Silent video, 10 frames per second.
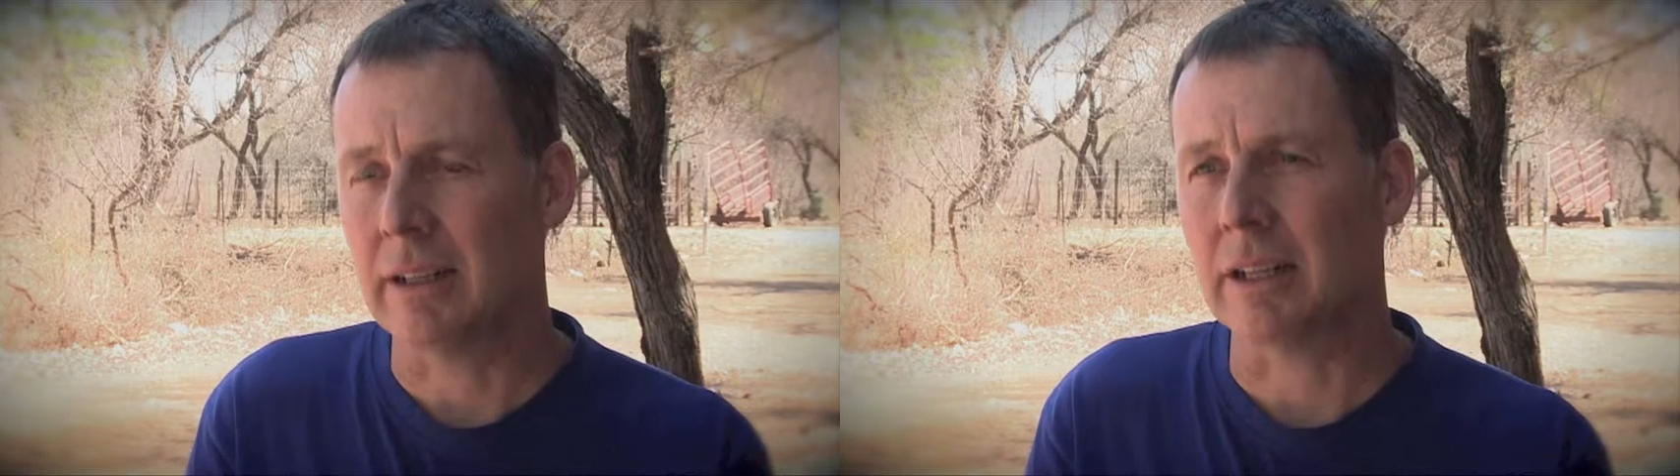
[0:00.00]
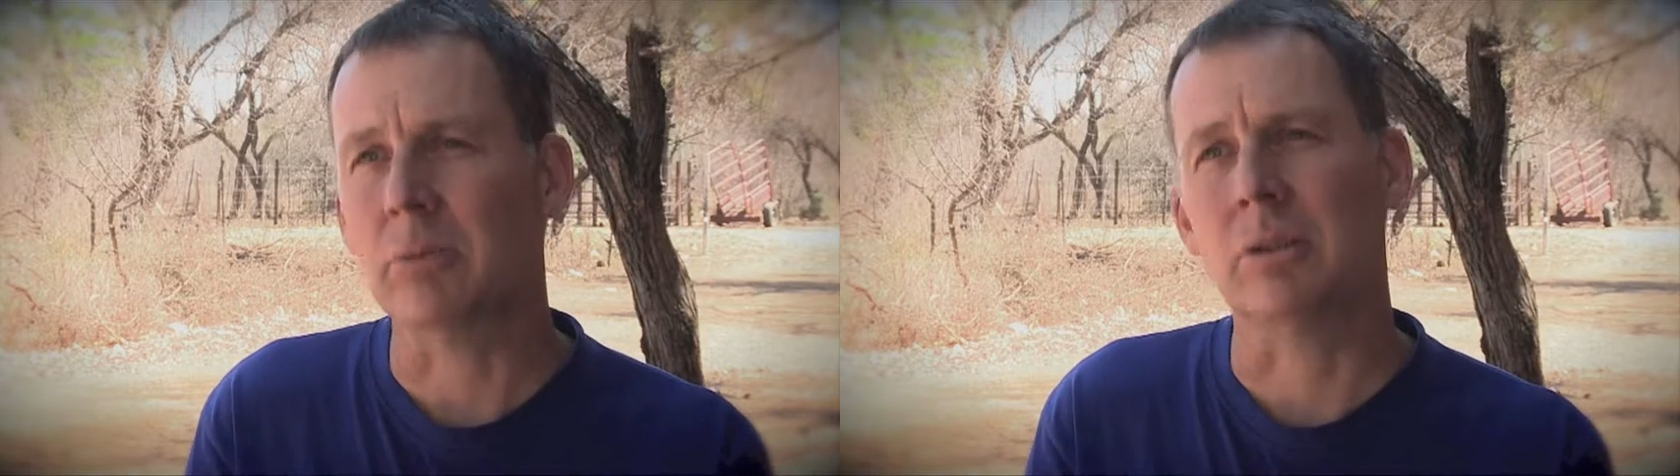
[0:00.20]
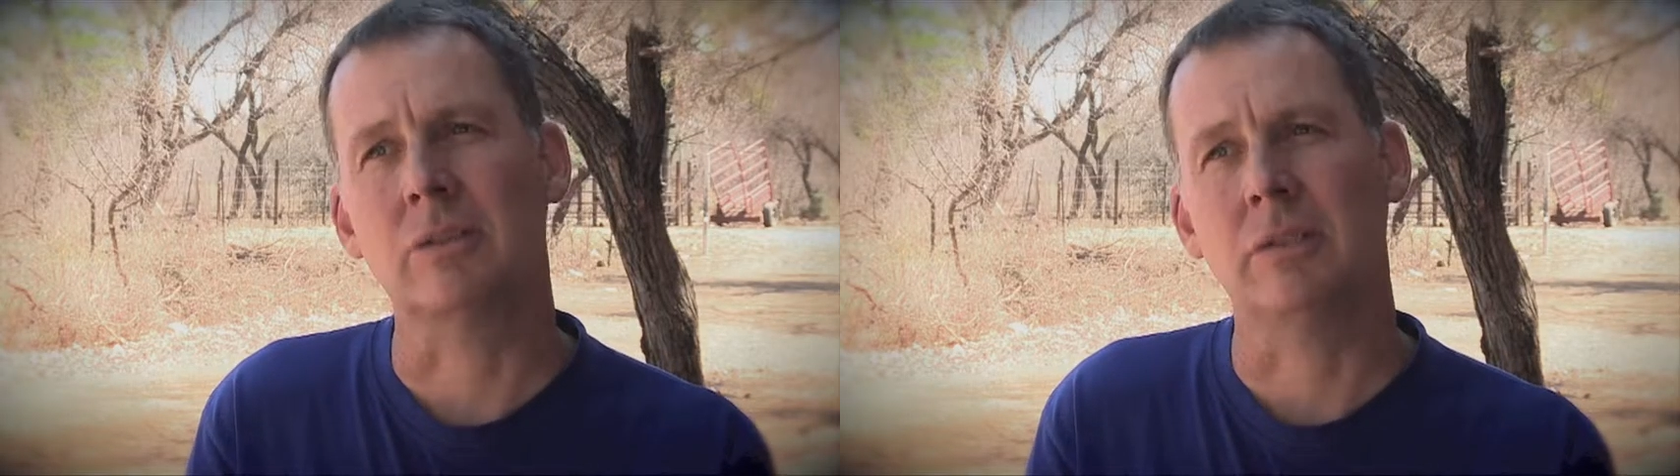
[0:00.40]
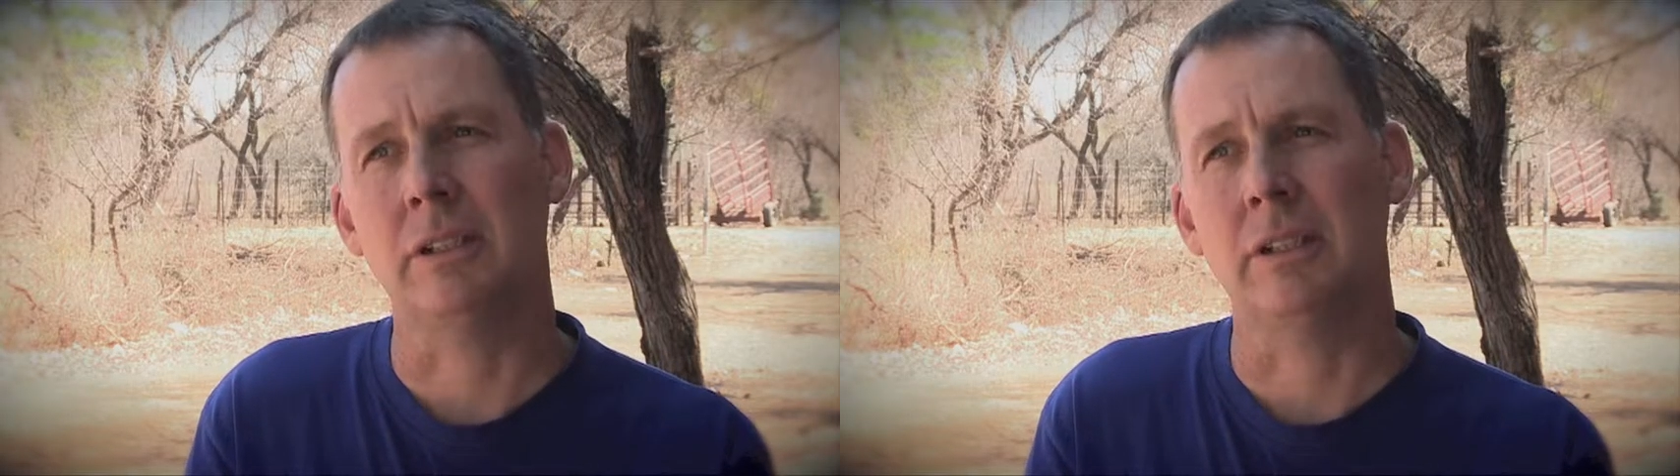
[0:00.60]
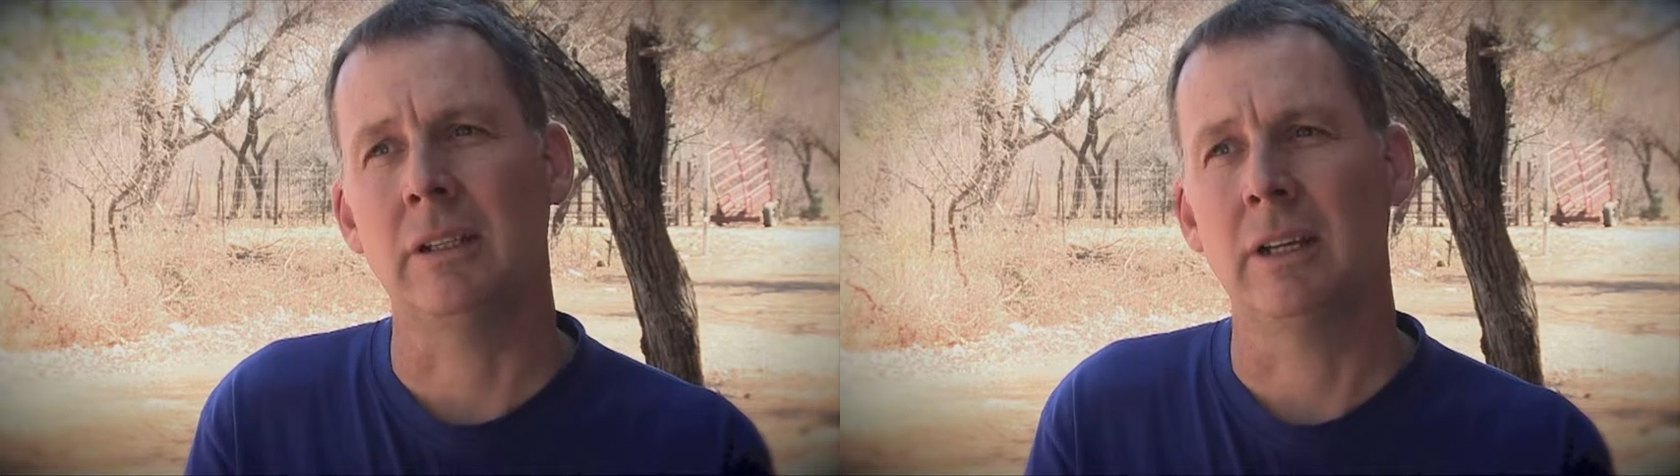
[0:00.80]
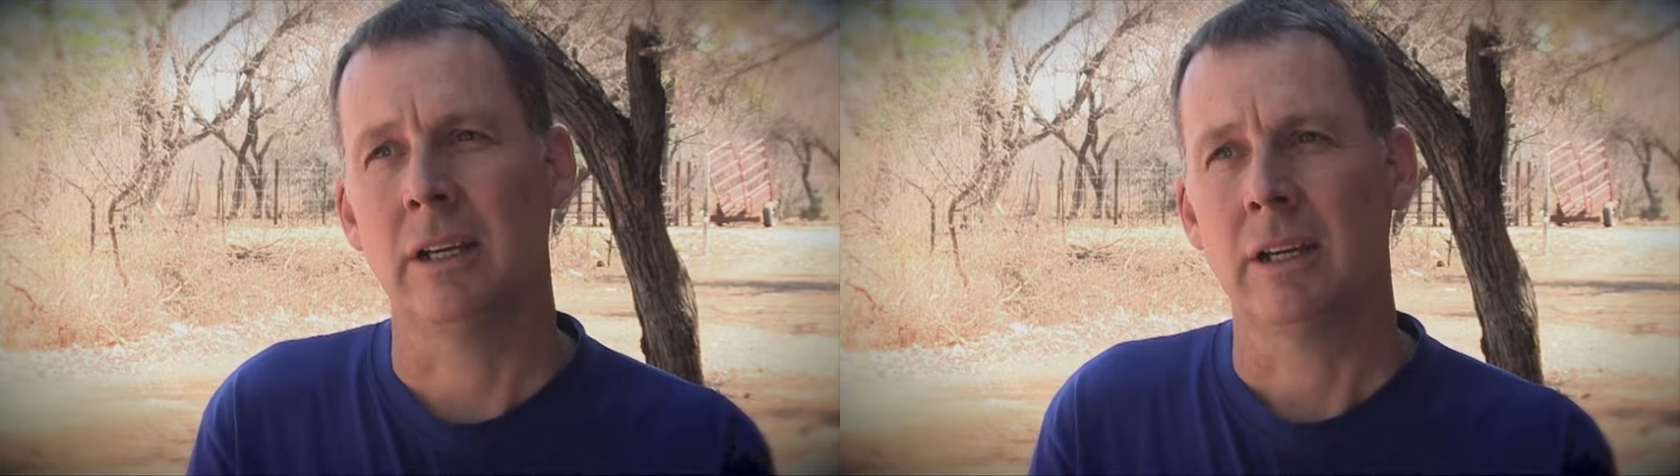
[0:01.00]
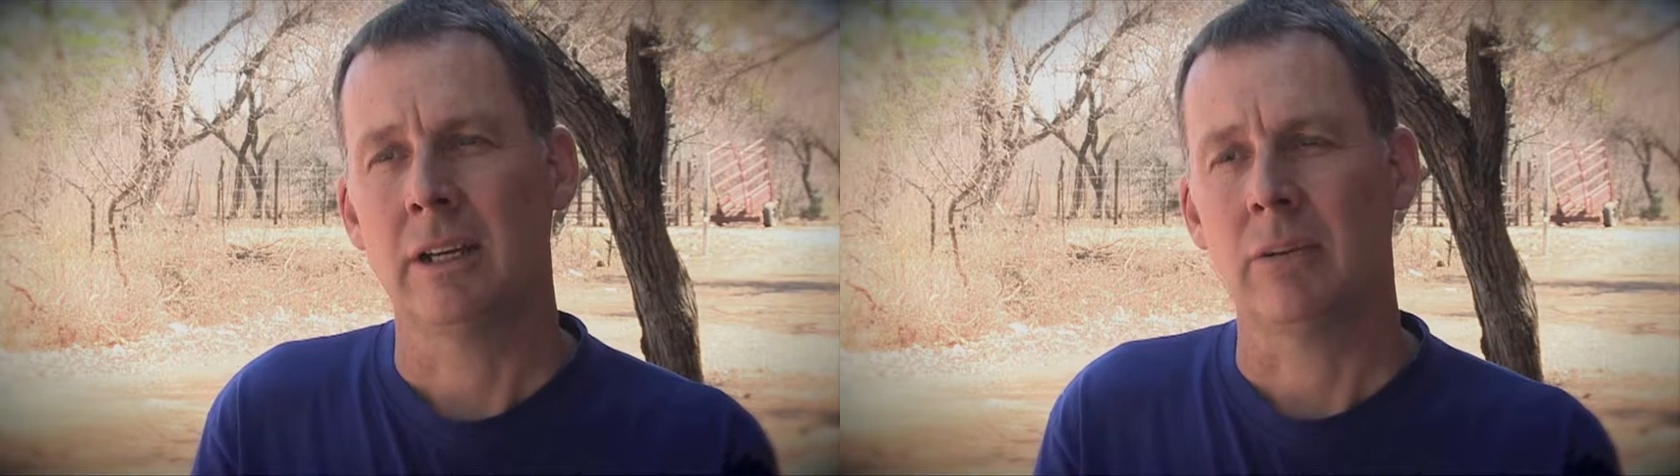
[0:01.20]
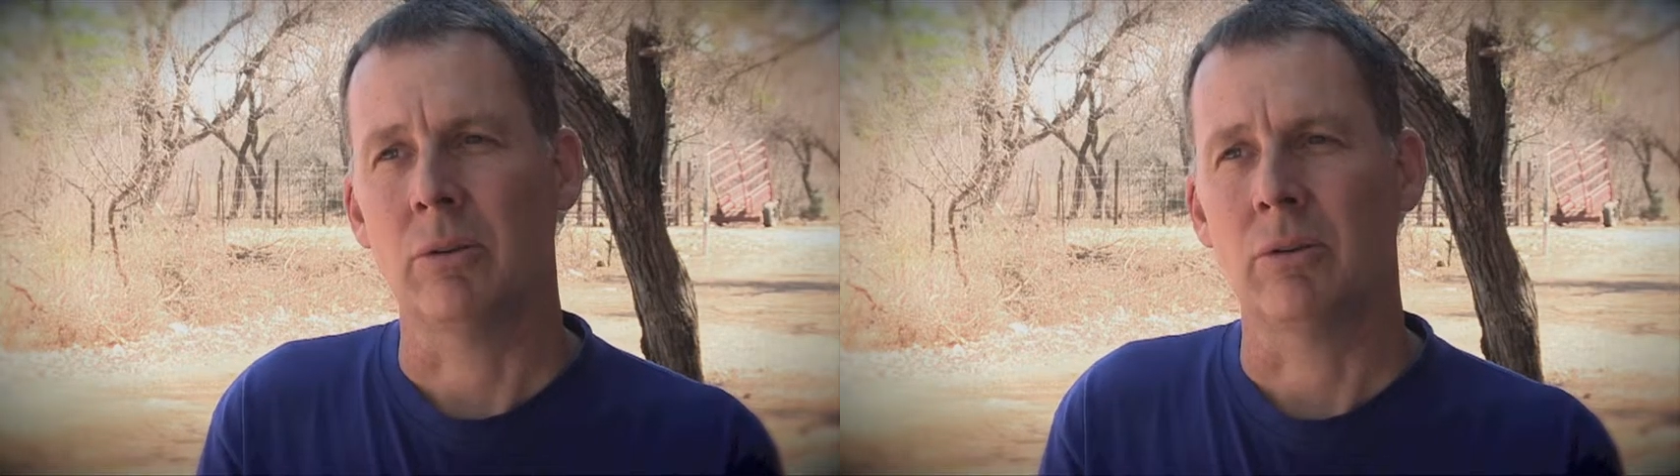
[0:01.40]
and
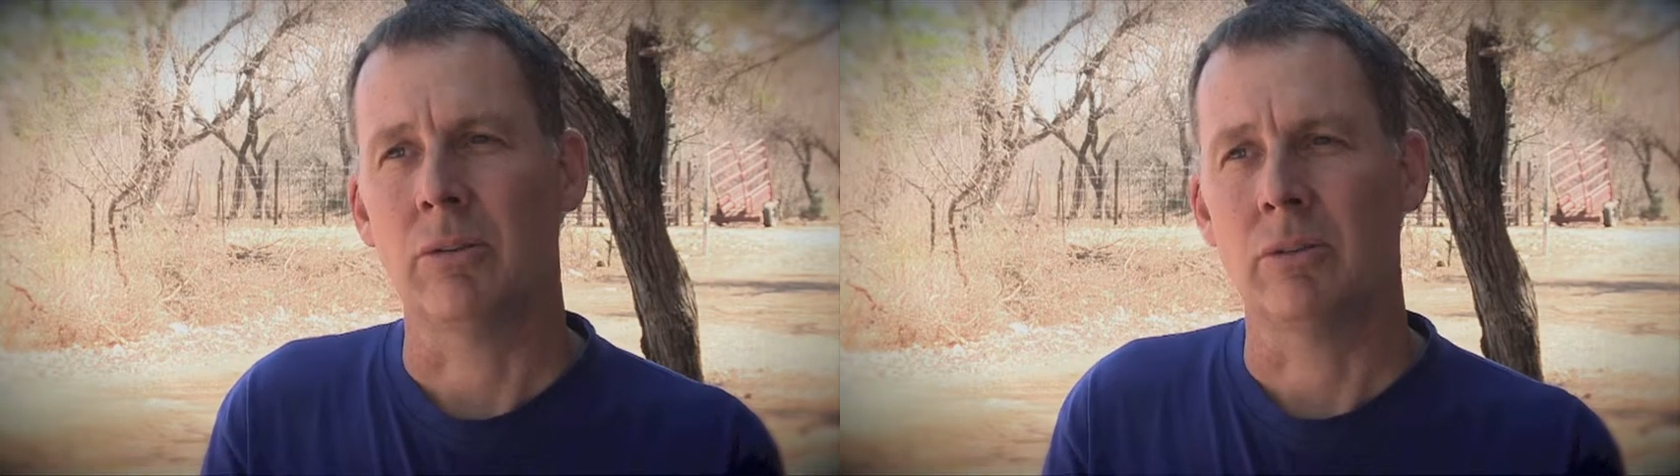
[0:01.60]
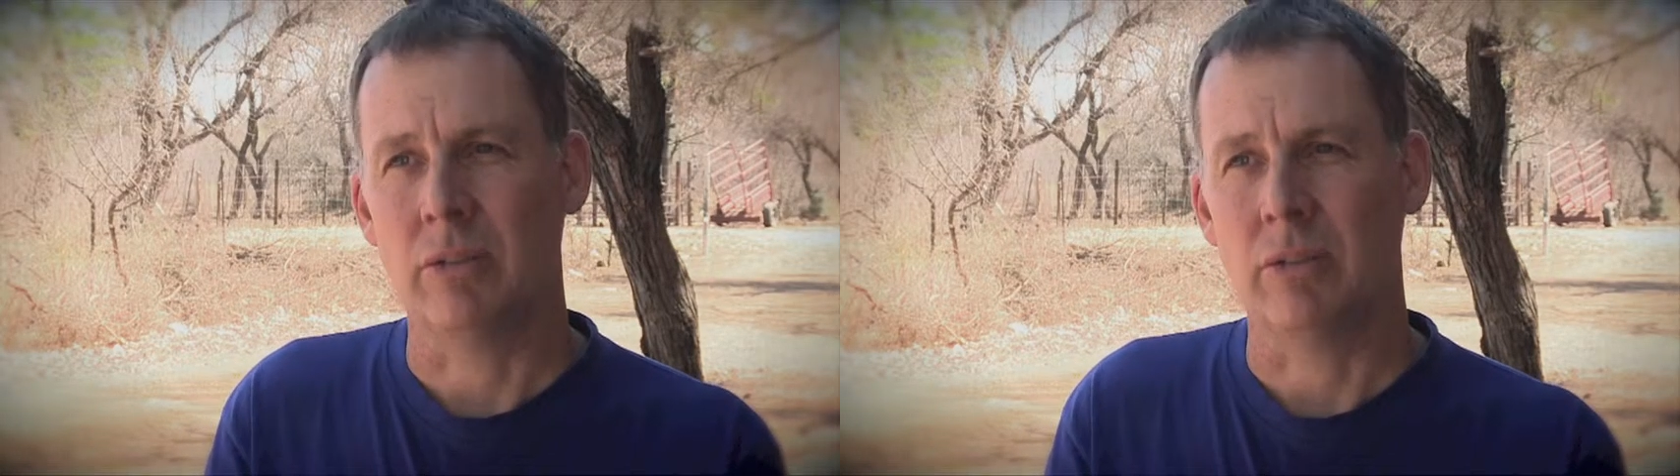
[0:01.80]
we'll